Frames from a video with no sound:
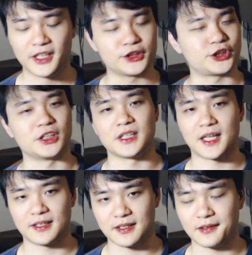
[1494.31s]
Shin
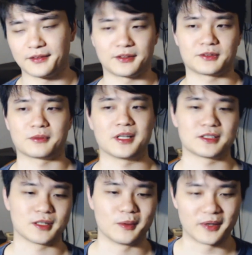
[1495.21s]
and the others, right?
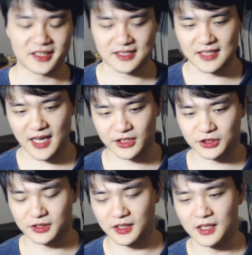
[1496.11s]
So it's
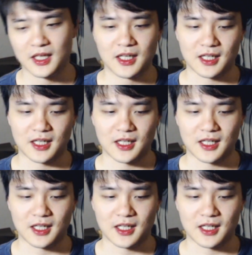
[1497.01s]
actually...